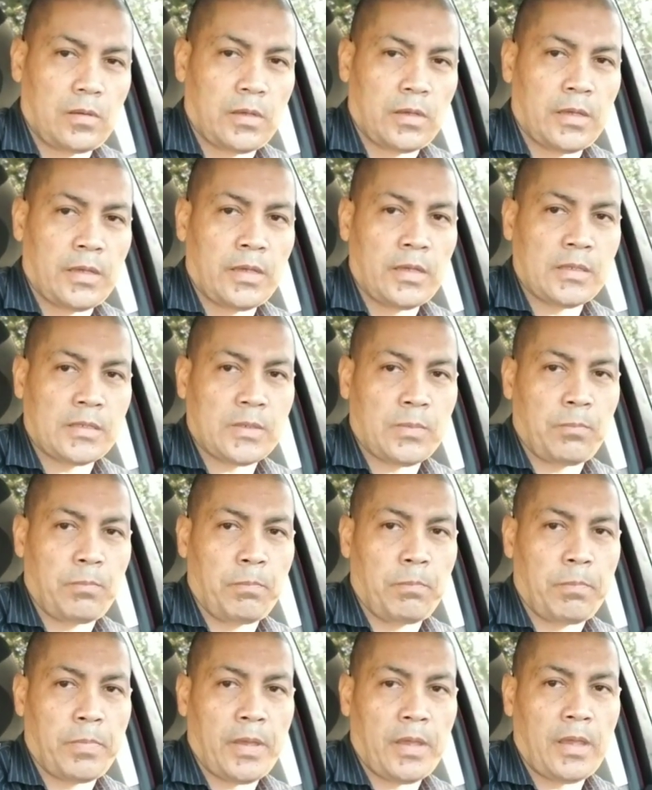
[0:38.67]
is
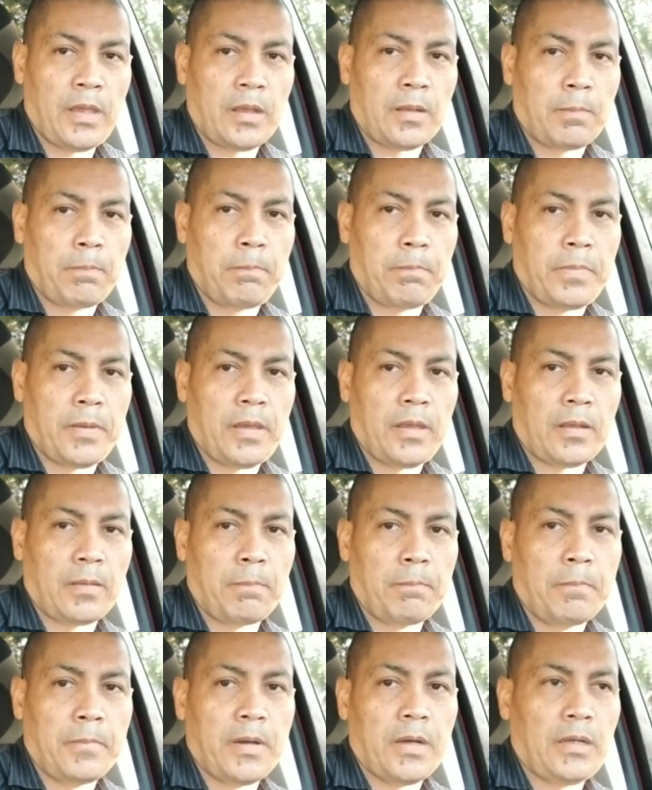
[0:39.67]
big,
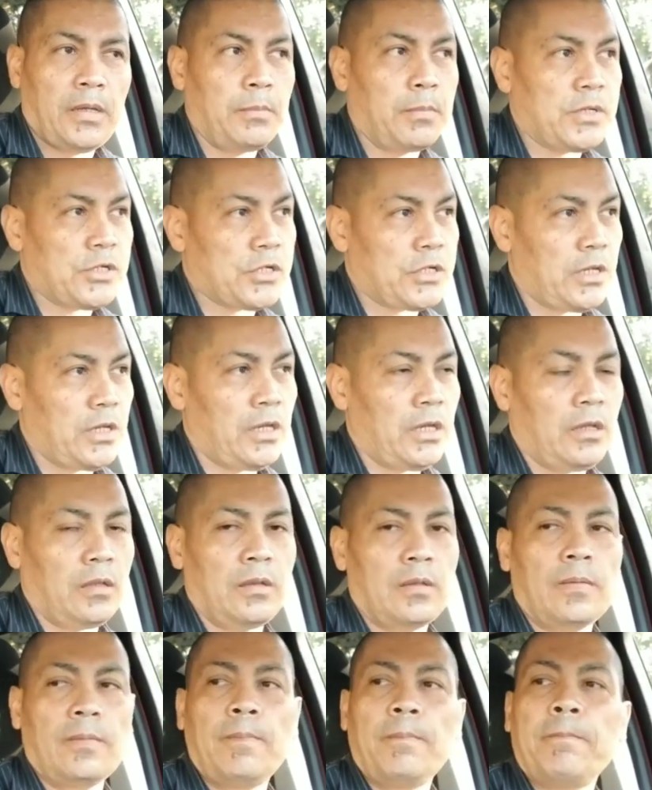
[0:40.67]
big money
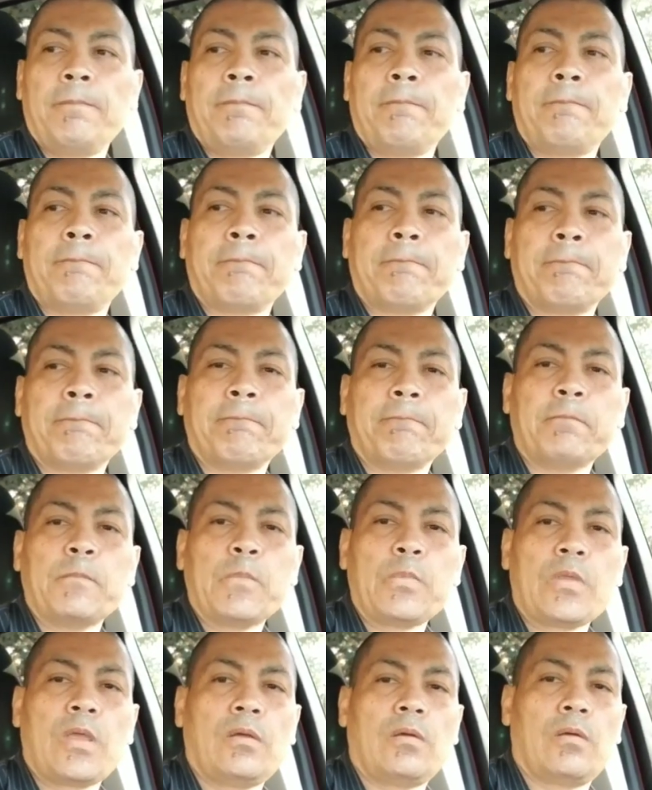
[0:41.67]
machine.
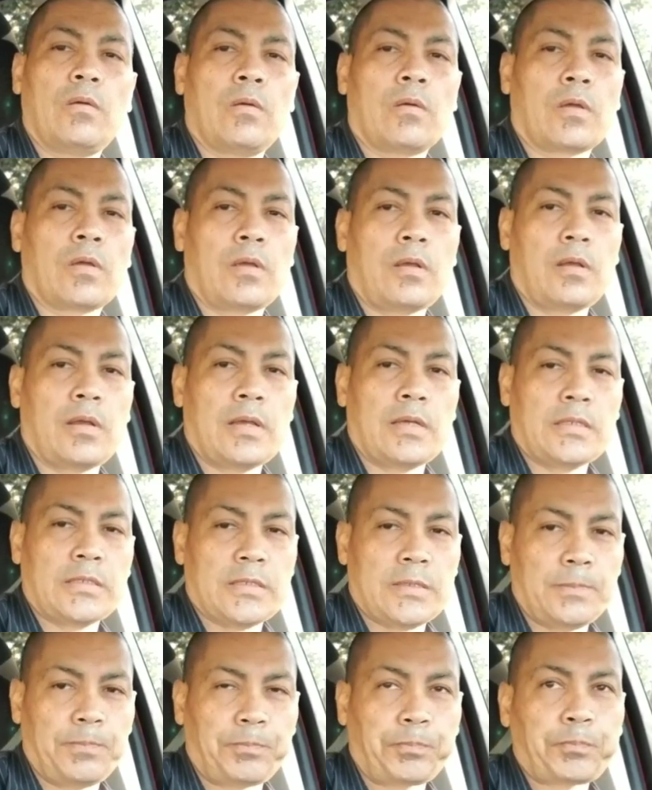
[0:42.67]
Okay, guys?